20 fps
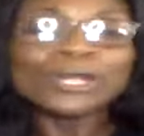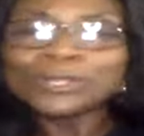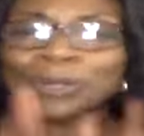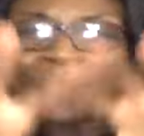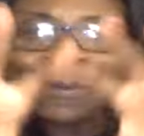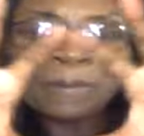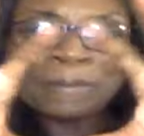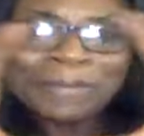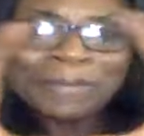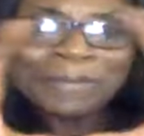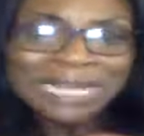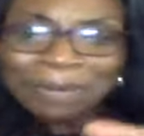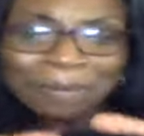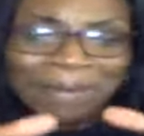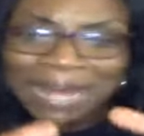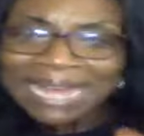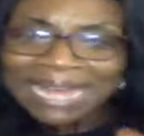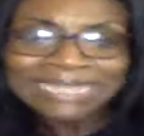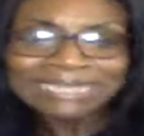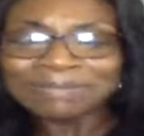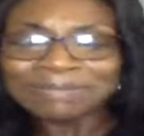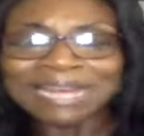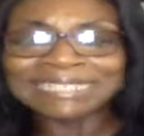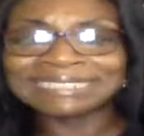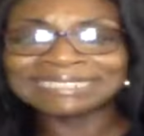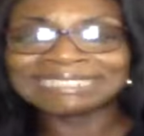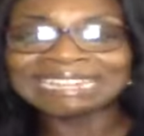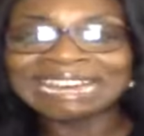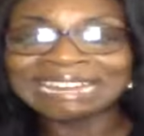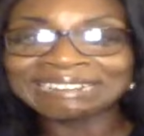Don't minimize my
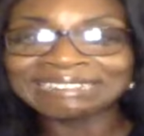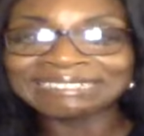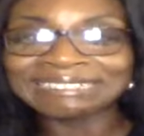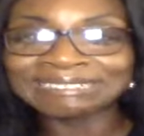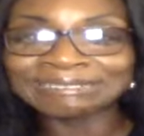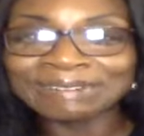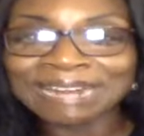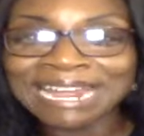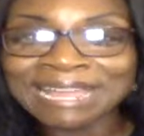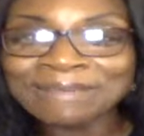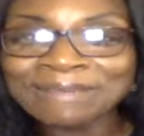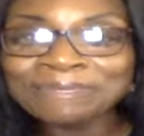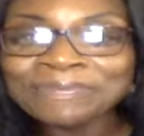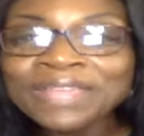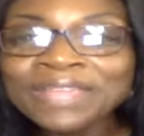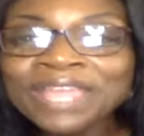status, right?